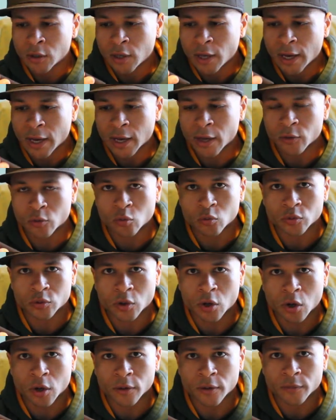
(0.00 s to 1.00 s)
handles
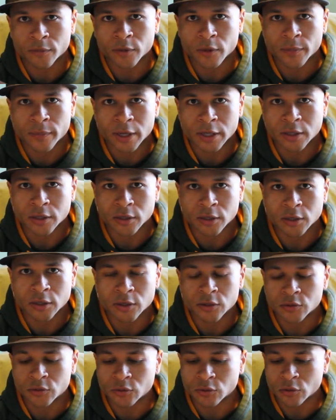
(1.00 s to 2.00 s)
on them that make it
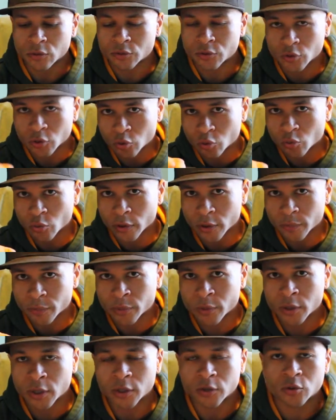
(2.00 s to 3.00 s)
easier to grip
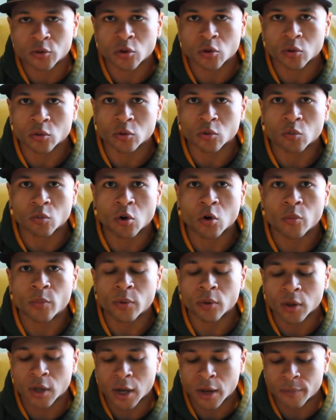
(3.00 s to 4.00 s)
and turn the rope
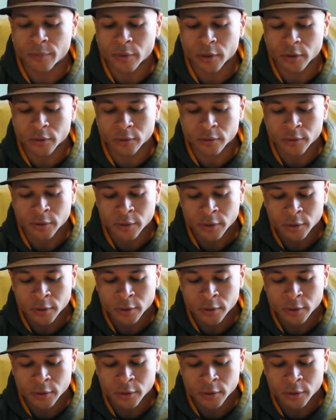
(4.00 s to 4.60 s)
a lot better.